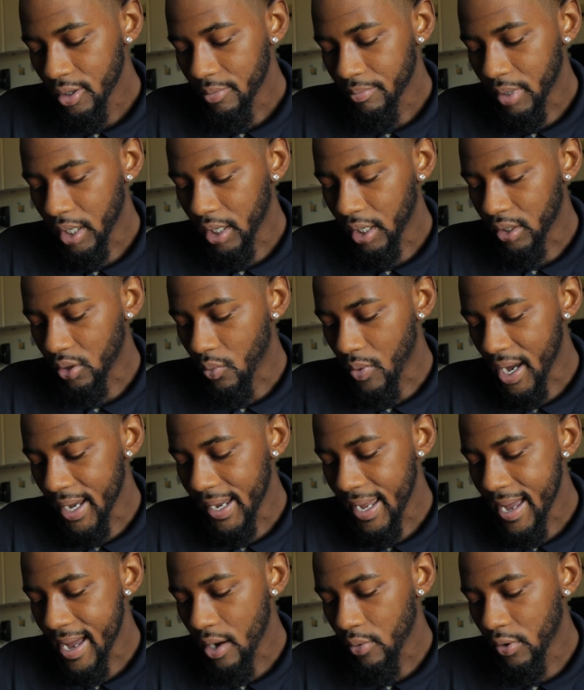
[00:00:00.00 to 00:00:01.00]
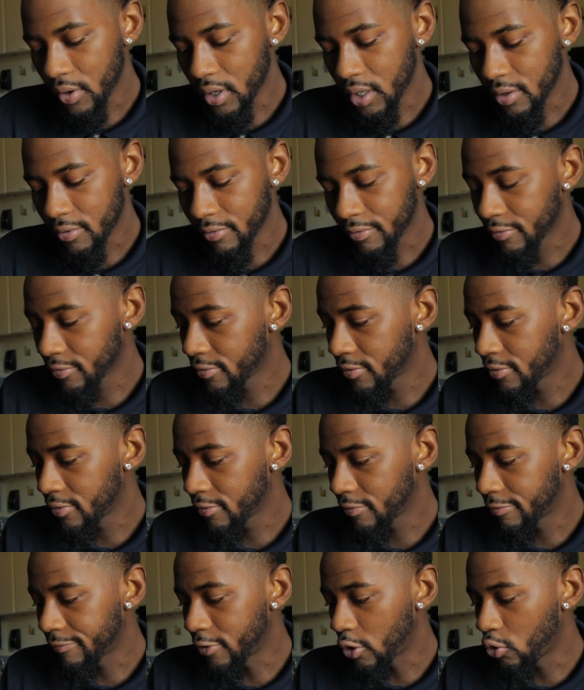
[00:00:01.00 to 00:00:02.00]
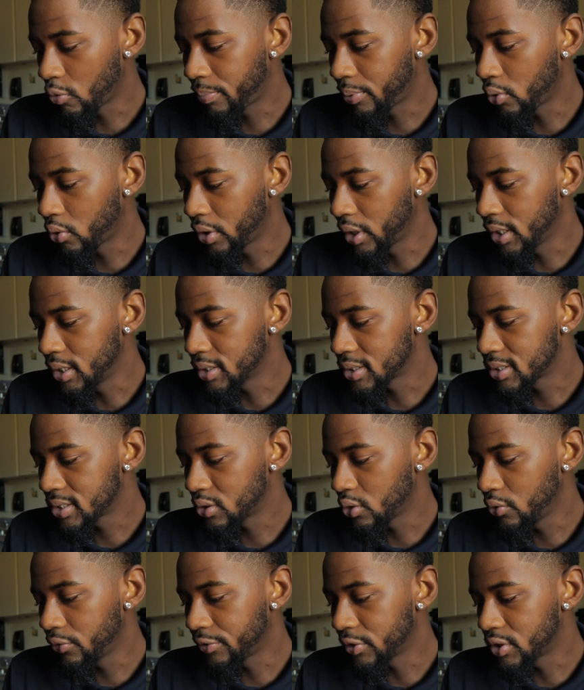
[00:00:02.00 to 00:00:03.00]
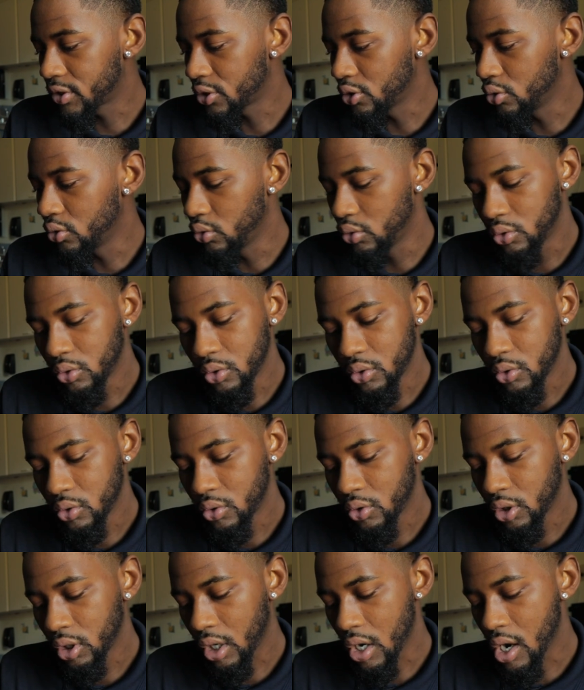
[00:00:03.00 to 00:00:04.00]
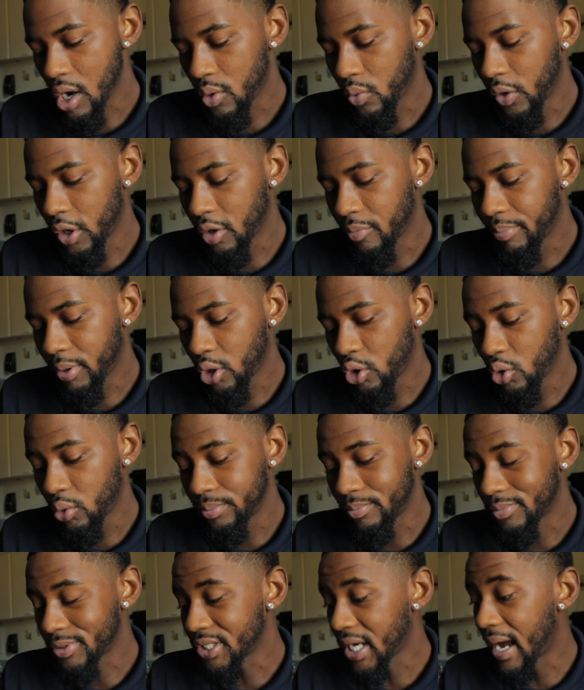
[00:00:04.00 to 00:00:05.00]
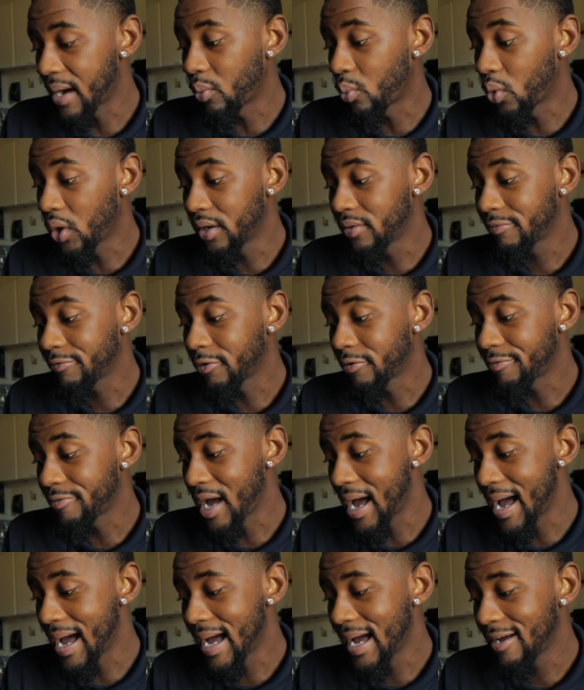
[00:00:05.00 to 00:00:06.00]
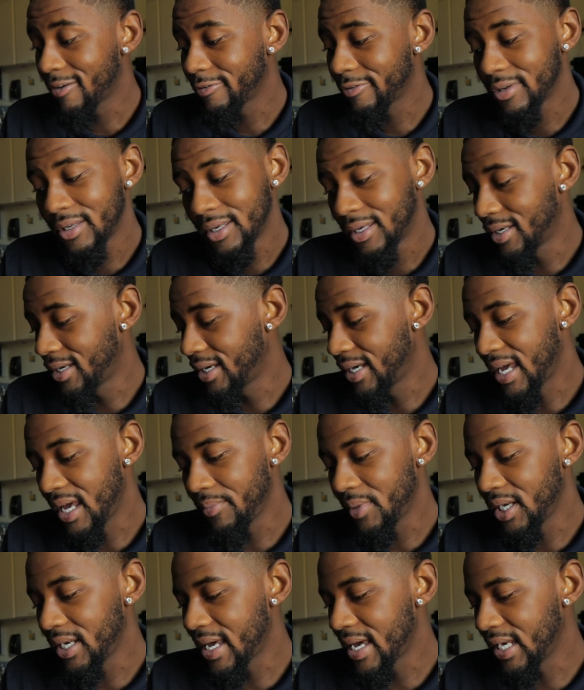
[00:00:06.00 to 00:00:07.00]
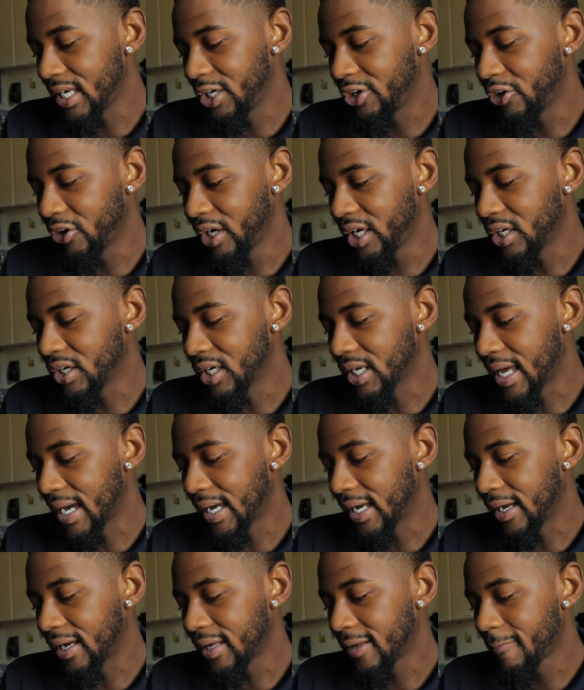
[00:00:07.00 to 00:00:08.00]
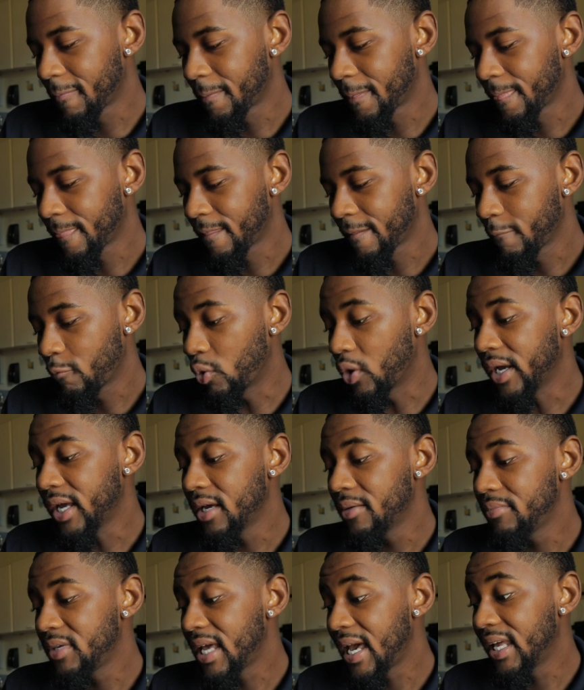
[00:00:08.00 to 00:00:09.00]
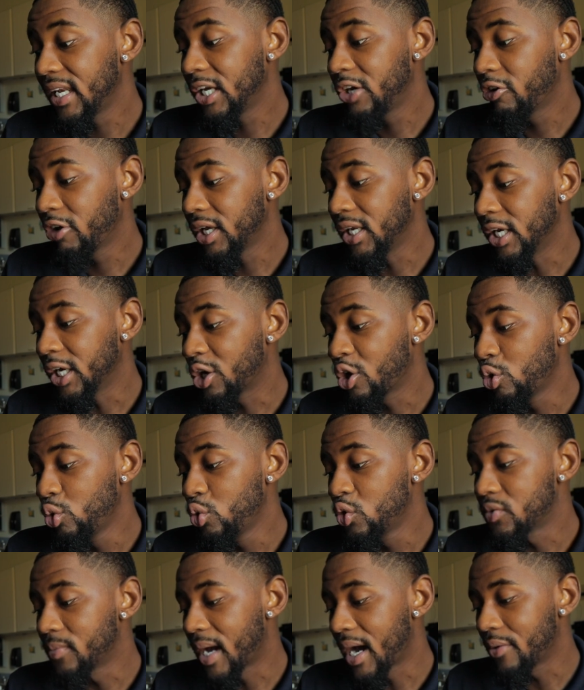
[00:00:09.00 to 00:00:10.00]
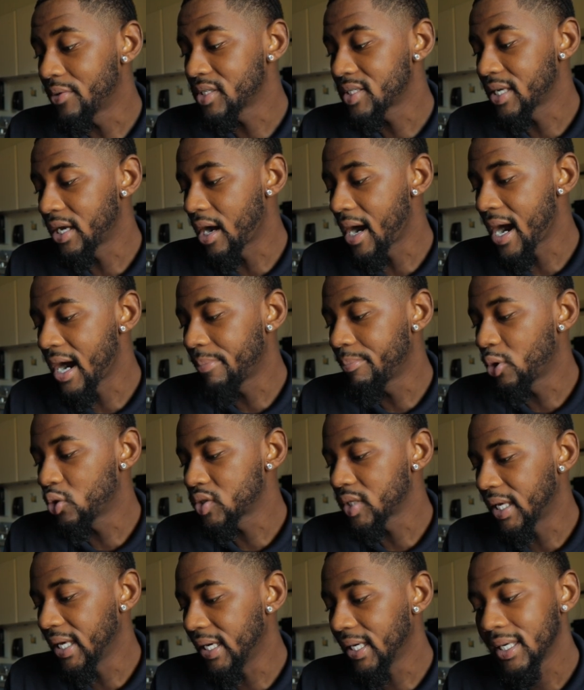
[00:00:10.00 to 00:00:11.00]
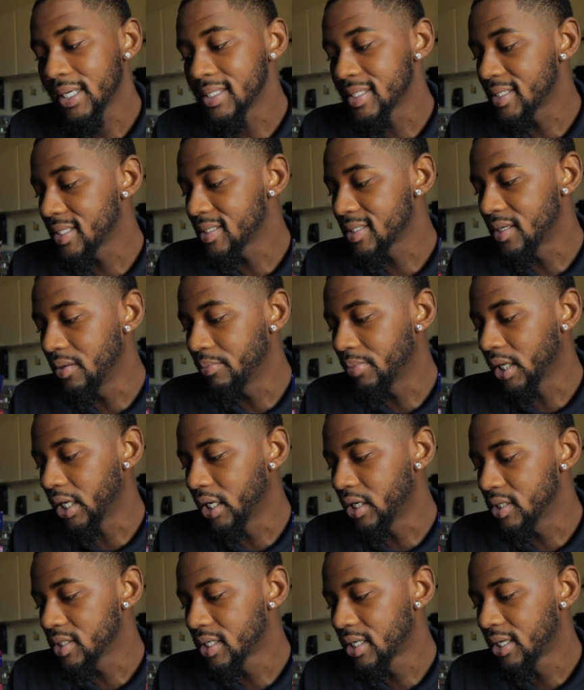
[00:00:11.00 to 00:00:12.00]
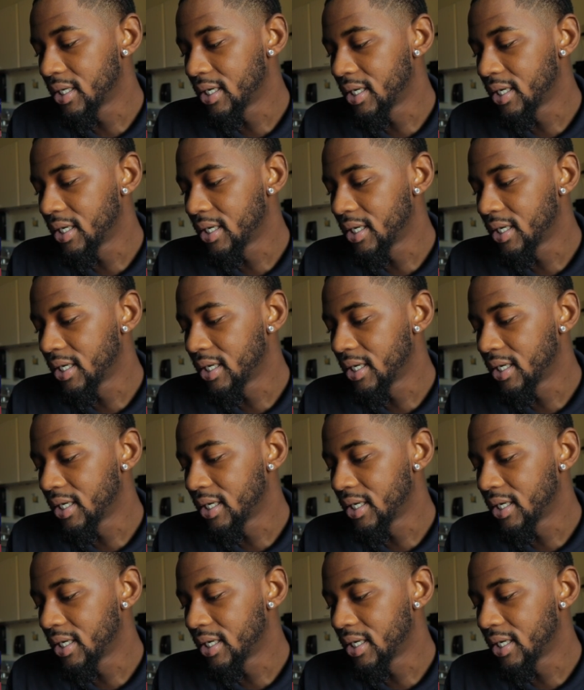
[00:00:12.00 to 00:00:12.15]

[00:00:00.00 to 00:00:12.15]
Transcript: But Dwight Howard, 4 points, 2 for 2. Caldwell Pope shot 1 for 5. Him and Danny Green are like, well, him, Danny Green, and Kuzma, I would say, are our most inconsistent players.